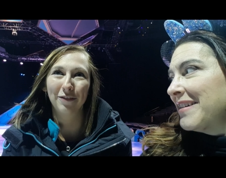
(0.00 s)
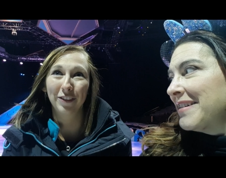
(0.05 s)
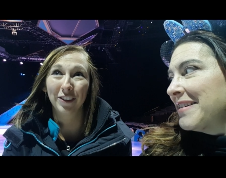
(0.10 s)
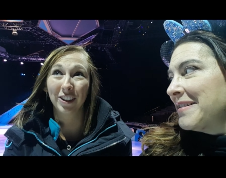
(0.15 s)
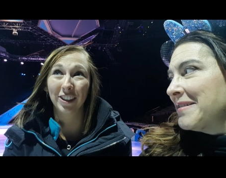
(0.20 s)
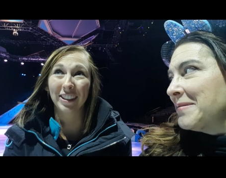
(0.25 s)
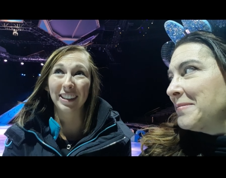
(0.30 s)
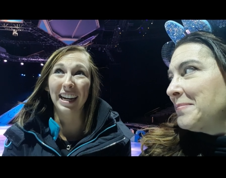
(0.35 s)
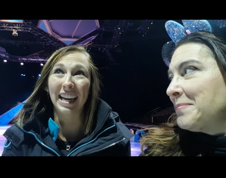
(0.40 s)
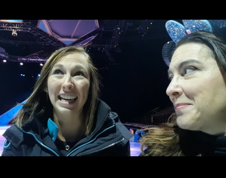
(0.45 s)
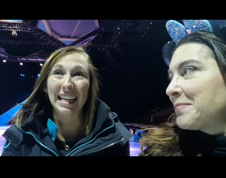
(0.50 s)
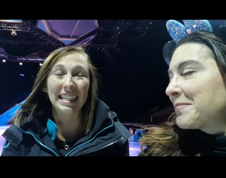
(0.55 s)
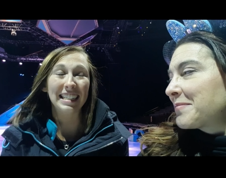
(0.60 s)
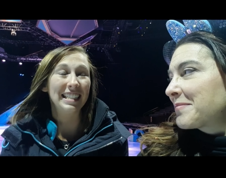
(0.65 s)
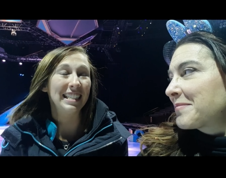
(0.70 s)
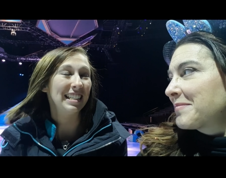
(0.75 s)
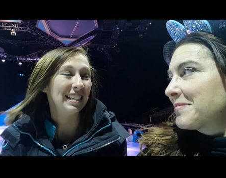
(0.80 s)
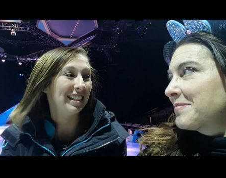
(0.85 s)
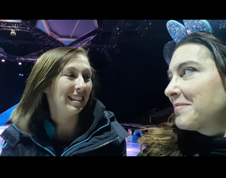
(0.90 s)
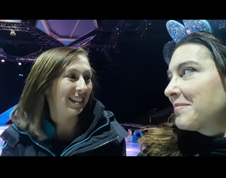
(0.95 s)
Speaker 1: for
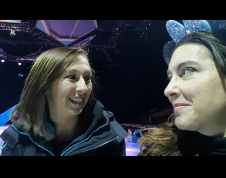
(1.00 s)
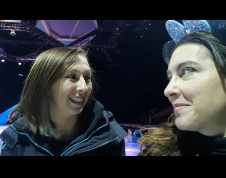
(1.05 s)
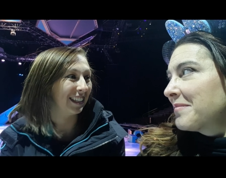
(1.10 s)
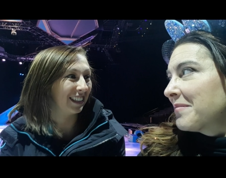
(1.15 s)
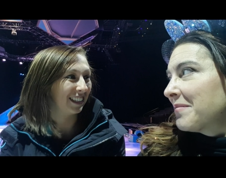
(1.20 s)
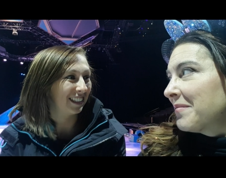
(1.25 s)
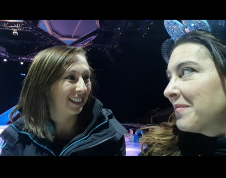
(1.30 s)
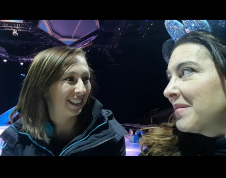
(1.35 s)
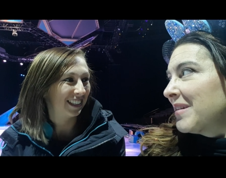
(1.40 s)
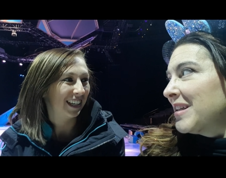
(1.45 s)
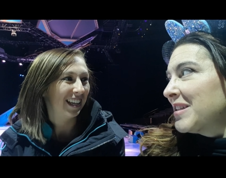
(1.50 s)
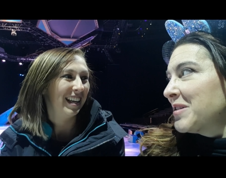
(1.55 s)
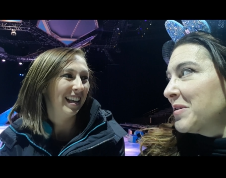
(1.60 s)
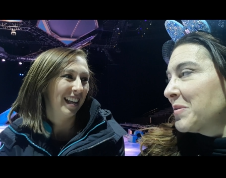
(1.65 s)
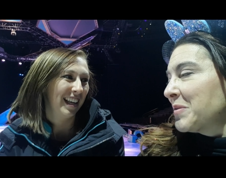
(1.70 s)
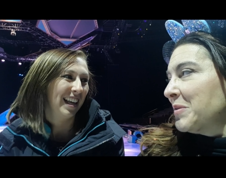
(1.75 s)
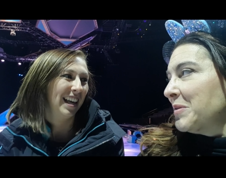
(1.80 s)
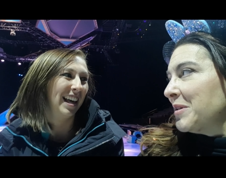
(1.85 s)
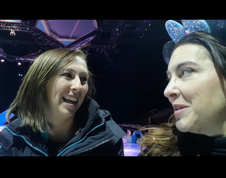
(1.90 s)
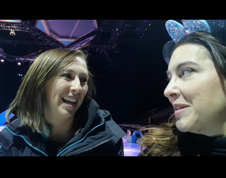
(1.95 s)
18 years. That's so
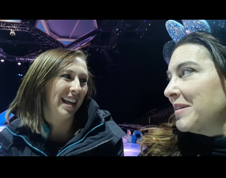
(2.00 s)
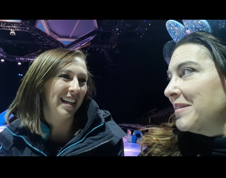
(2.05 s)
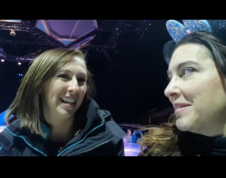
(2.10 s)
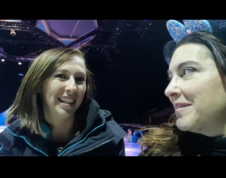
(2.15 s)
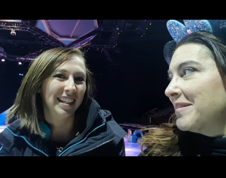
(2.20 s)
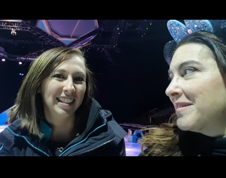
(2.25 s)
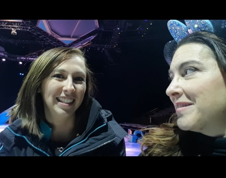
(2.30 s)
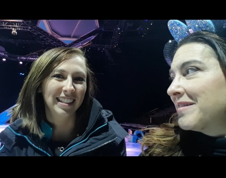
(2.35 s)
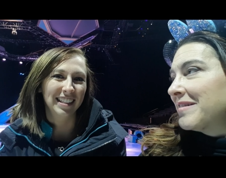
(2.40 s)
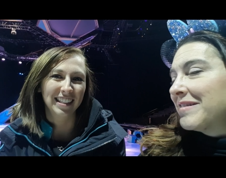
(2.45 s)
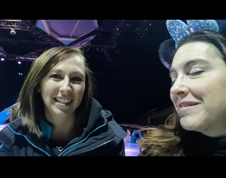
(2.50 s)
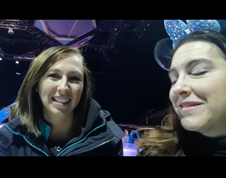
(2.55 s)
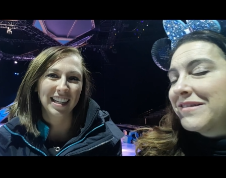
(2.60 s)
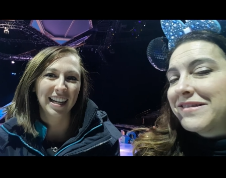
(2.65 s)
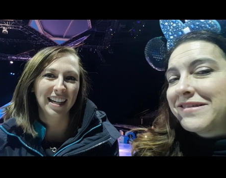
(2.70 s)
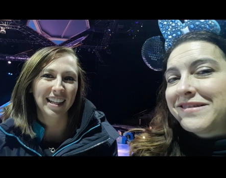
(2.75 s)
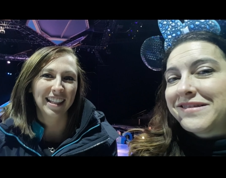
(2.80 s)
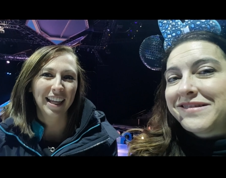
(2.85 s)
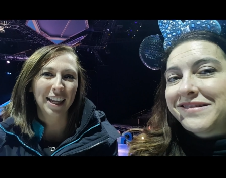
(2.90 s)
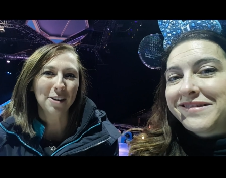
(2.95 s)
cool. And
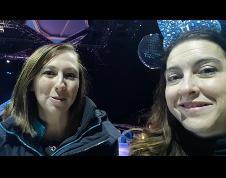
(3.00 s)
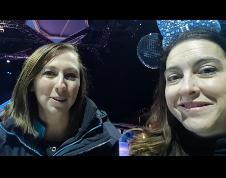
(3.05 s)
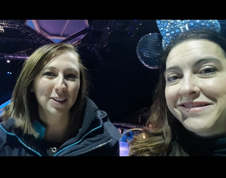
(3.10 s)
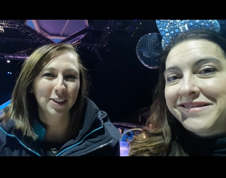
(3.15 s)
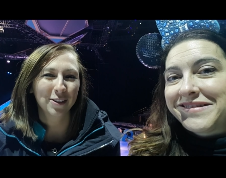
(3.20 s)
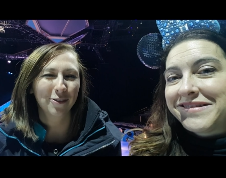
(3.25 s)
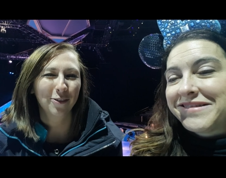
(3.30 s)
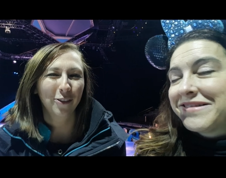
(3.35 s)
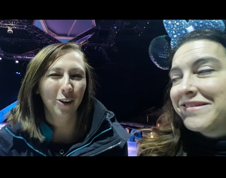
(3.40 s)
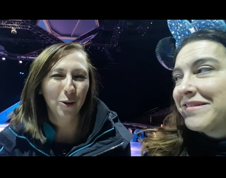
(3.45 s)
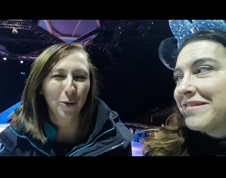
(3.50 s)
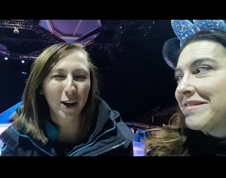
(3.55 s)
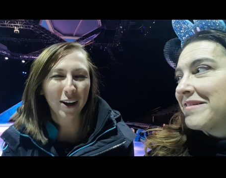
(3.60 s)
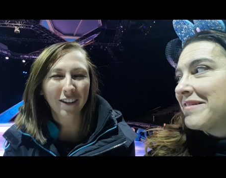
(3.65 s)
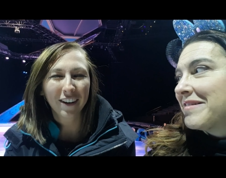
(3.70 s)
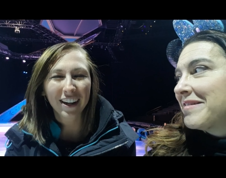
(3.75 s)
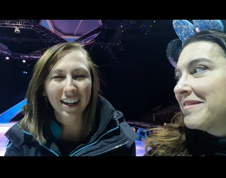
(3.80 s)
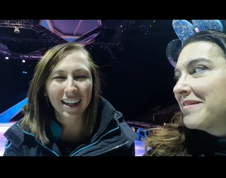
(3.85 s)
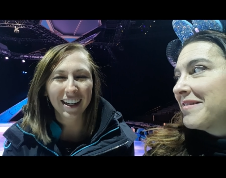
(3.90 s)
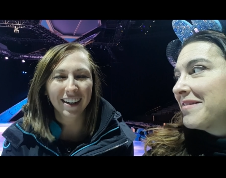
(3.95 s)
decided that I wasn't quite
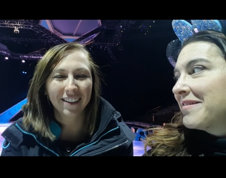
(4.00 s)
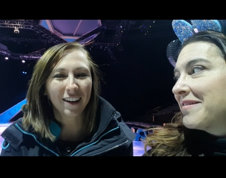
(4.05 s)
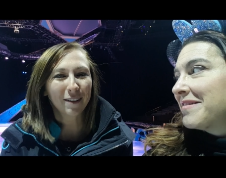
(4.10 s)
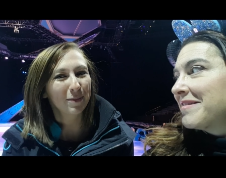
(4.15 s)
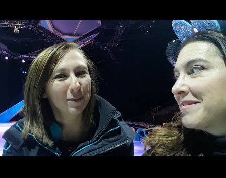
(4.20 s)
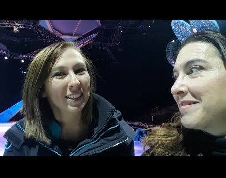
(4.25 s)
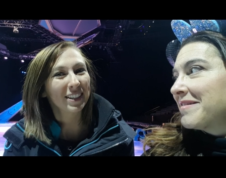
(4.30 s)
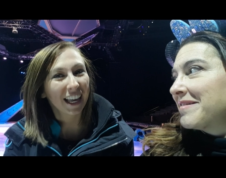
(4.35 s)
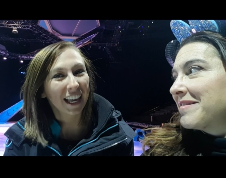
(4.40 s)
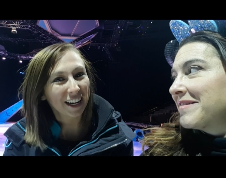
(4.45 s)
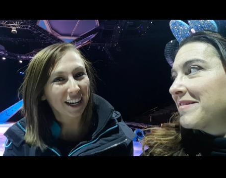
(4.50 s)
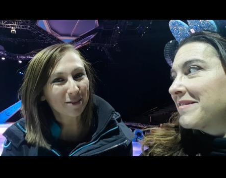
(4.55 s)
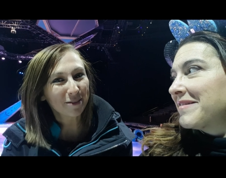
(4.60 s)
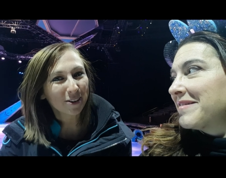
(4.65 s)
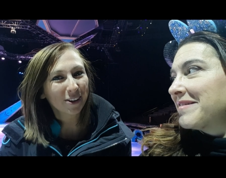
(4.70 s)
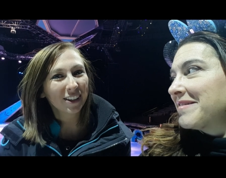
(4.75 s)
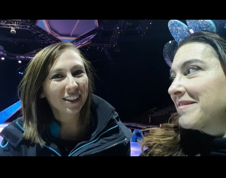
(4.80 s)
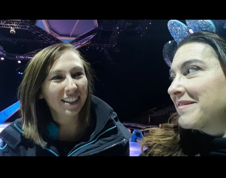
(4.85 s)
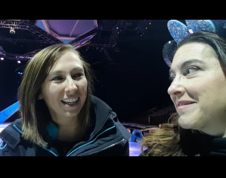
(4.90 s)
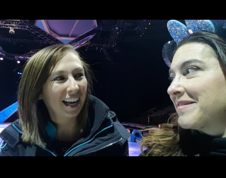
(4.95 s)
ready to give up the skating
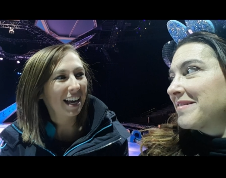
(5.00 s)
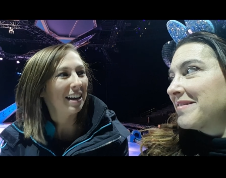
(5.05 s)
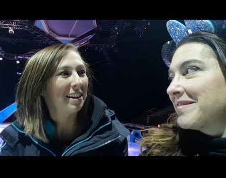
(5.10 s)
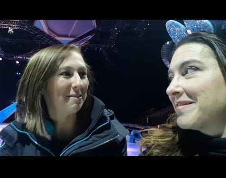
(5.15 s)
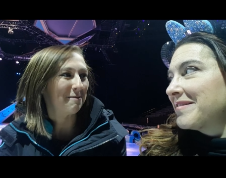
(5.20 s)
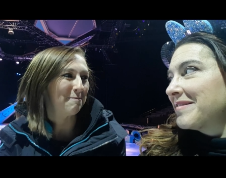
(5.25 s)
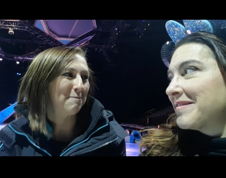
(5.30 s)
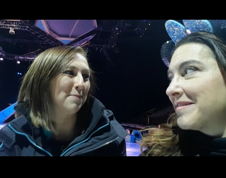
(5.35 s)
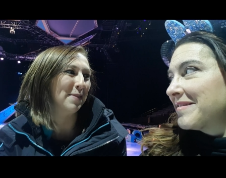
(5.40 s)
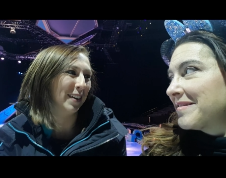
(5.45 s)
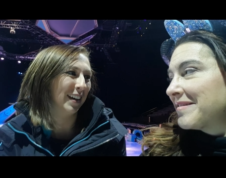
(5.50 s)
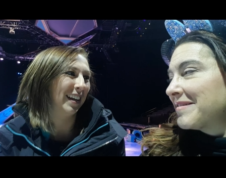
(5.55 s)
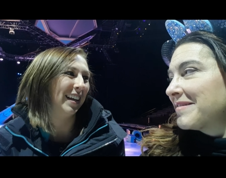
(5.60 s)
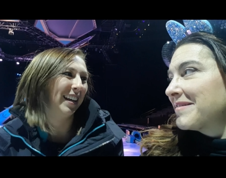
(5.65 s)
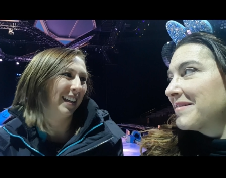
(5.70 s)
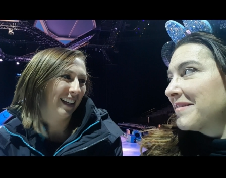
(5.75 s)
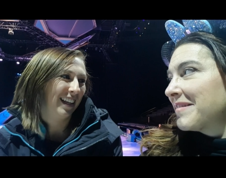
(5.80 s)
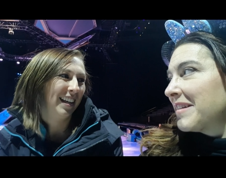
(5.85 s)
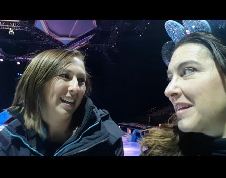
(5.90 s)
world yet, but.